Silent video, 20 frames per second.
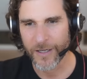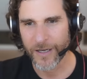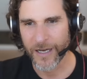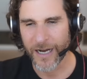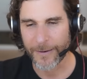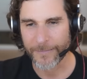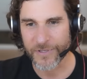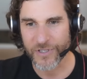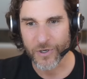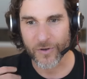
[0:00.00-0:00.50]

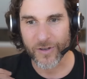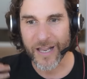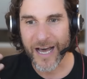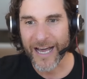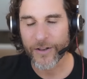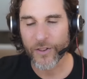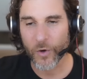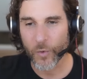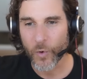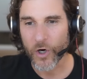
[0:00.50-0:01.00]
Um, so a
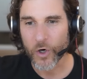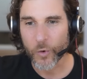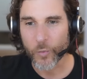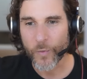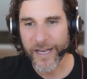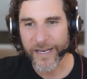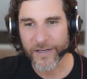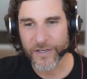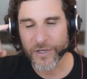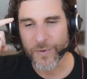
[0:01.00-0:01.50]
lot of the work
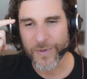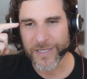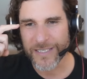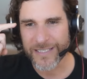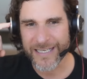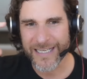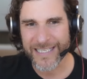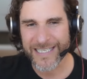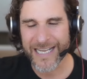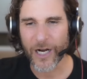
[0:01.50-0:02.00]
we do
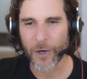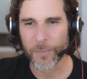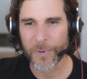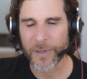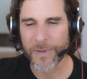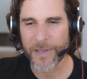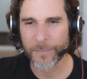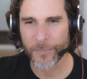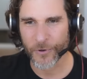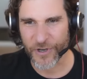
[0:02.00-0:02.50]
is is
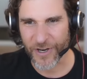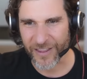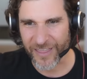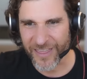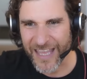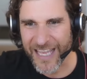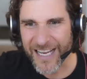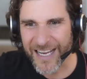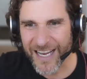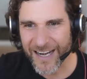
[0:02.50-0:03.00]
helping people to
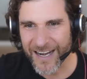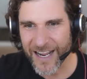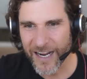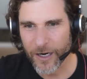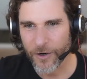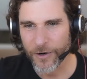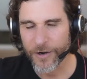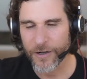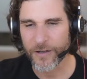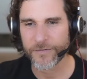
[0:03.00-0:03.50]
think in
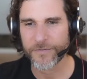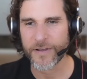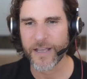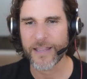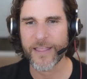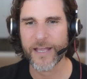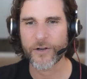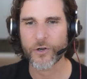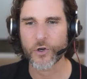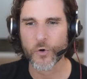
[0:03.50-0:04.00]
narrative
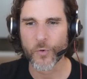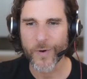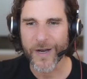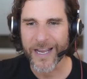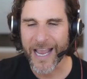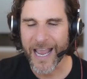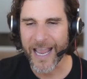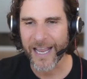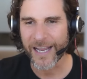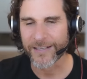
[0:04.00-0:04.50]
and then
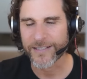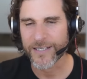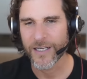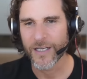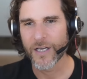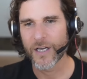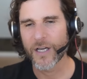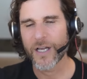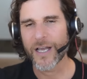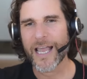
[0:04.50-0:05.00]
create
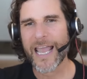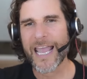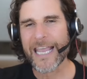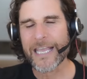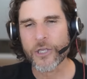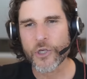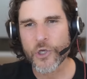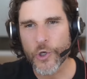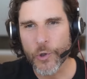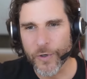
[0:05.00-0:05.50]
a
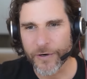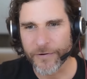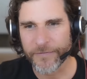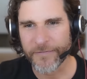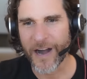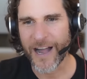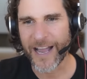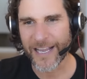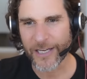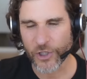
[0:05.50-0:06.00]

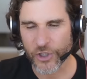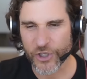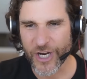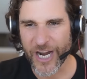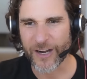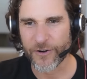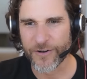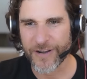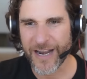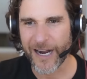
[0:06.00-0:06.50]
unifying
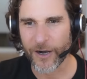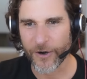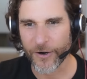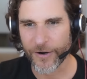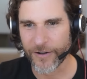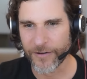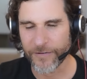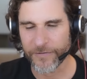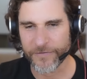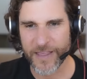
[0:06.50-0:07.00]
shared
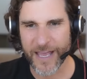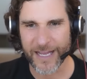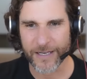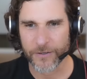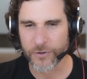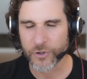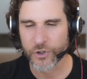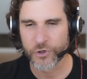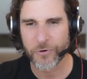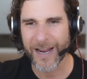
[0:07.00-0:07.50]
narrative
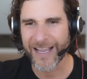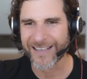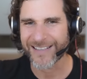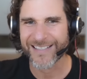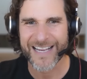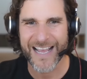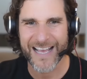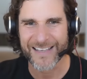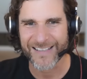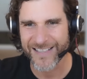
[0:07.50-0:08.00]
that
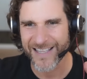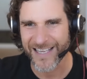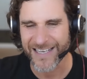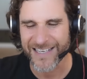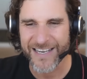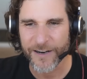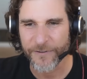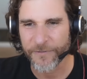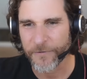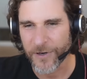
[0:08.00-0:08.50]
transcends the
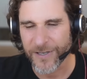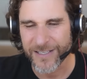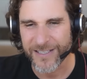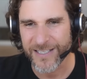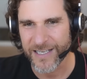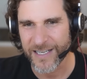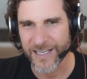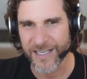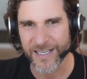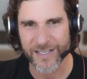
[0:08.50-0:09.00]

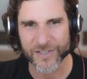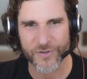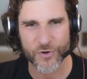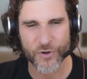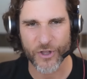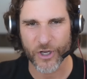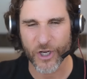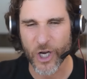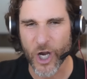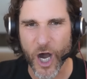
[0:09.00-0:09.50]
differences or
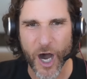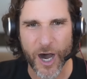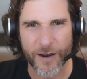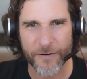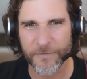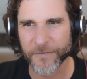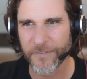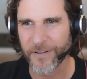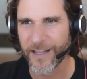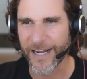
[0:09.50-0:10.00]
the
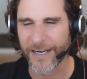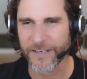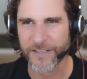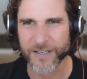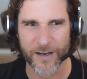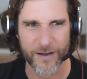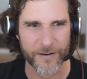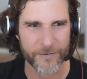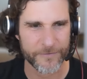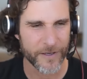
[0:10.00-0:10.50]
conflict
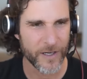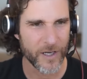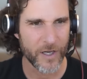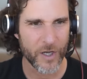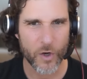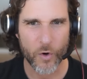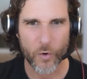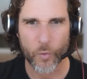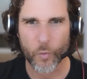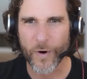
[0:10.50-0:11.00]
of
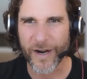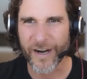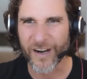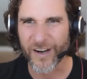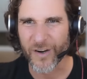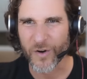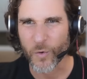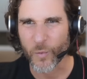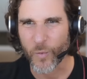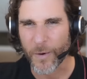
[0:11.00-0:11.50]

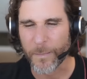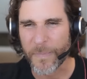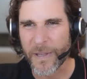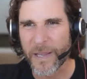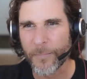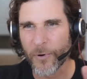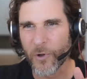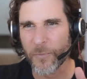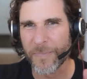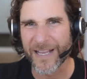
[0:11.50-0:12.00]
where where
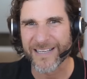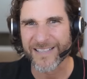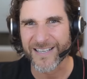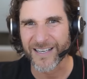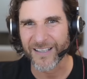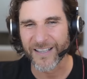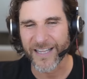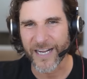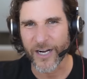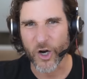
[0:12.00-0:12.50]
people
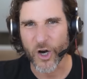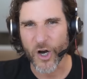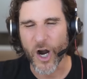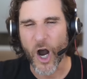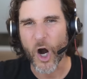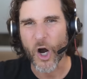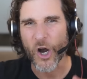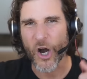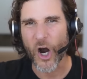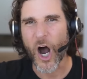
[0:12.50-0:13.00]
basically are
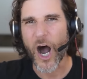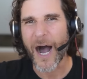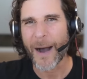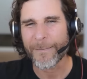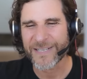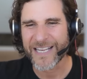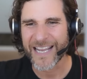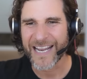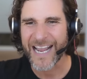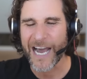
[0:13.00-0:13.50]
are
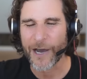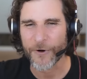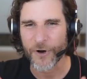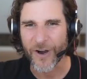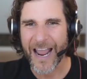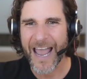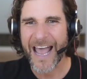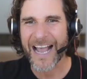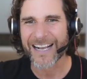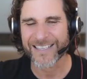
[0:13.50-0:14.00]
opting out
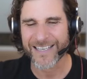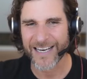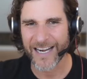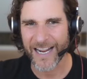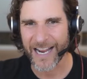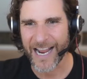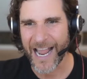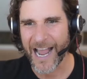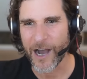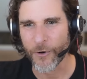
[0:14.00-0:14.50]
or
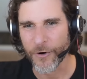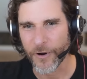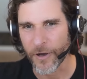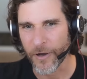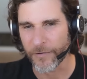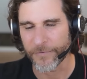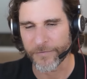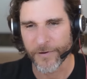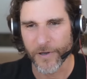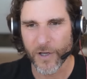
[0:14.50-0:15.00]
exiting out
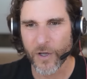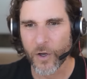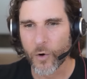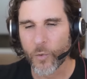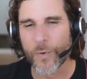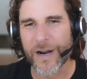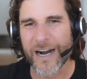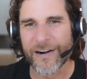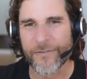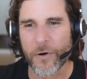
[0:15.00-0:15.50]
of
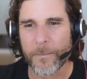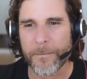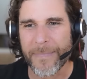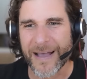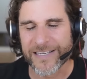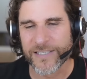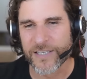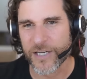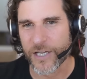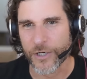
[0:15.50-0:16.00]
whatever
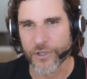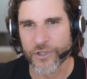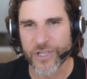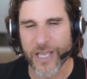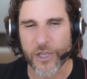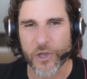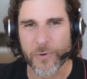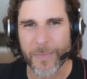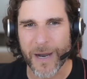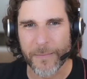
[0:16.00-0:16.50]
message
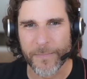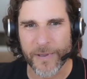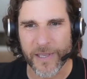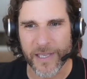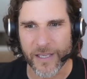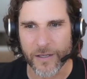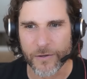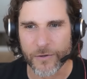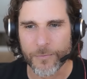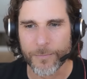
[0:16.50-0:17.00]
that you might
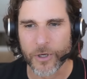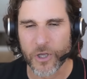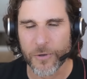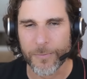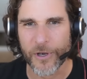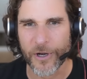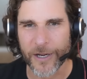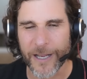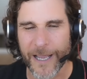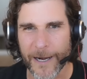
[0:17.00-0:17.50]
be
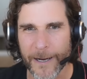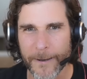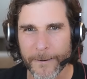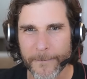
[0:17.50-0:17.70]
communicating.